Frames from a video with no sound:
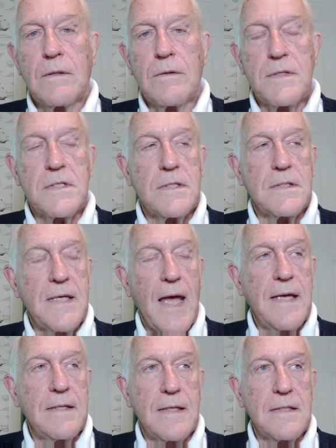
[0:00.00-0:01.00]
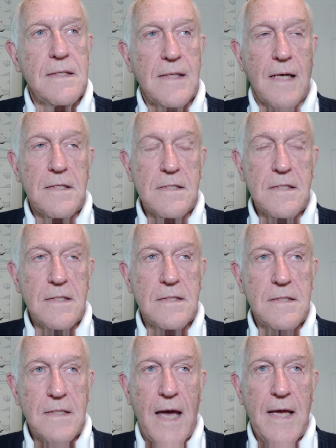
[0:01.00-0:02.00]
which is to gain the intelligence and
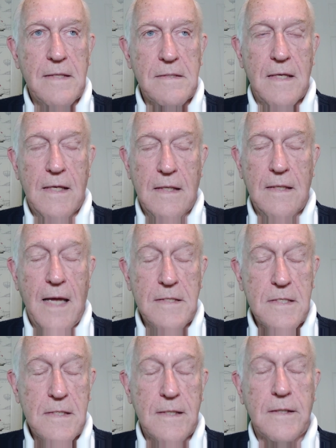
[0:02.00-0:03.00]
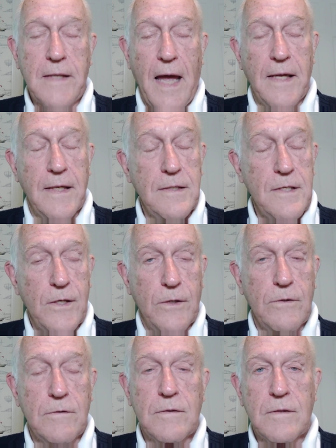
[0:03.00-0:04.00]
science in engineering and in
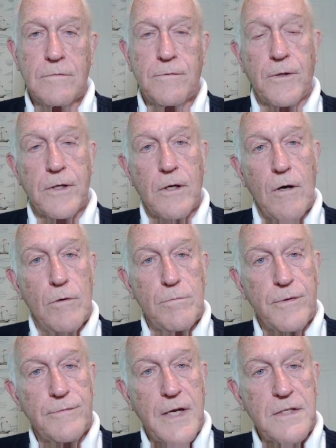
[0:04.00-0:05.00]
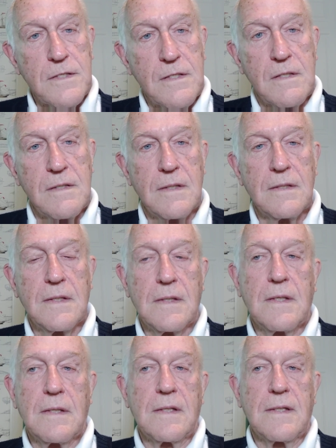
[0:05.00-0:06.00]
you for your own prevention.
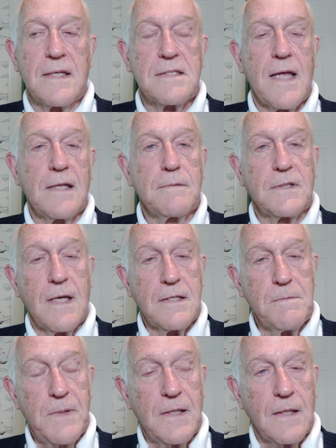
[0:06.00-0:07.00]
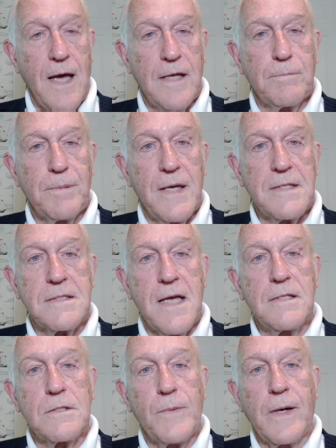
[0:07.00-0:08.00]
Yes, that does mean a lot of plus
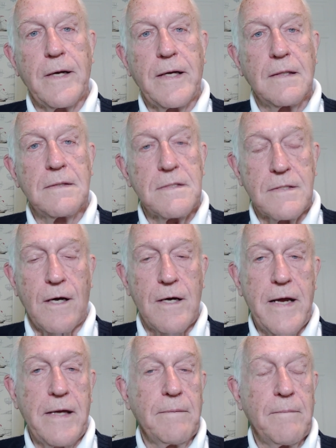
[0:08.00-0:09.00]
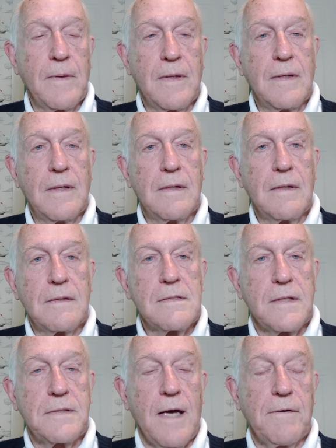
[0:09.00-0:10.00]
lens wearing. Sorry, it's
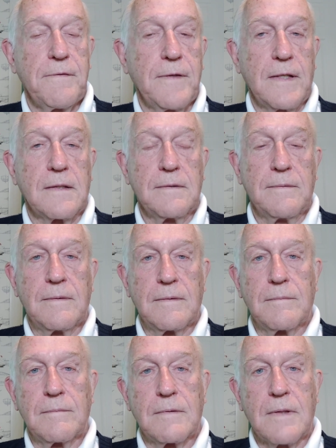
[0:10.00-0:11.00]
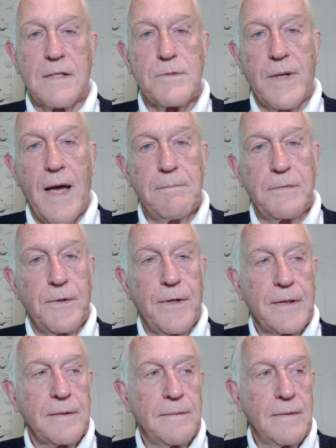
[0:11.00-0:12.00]
a tough thing. That's what I'm
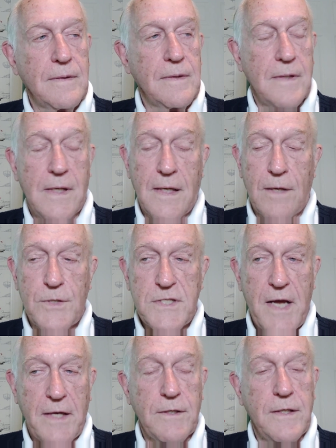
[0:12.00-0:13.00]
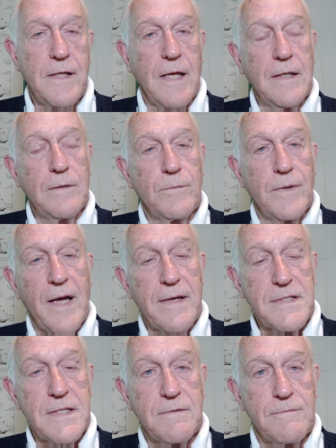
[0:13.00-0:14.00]
doing. And I wish I could have done it when I
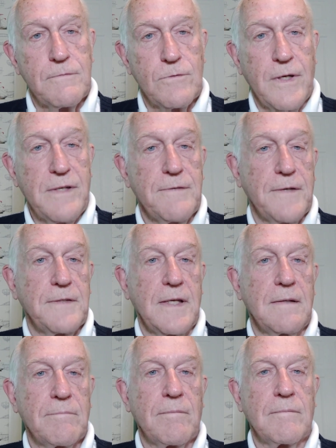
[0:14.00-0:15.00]
was at 2050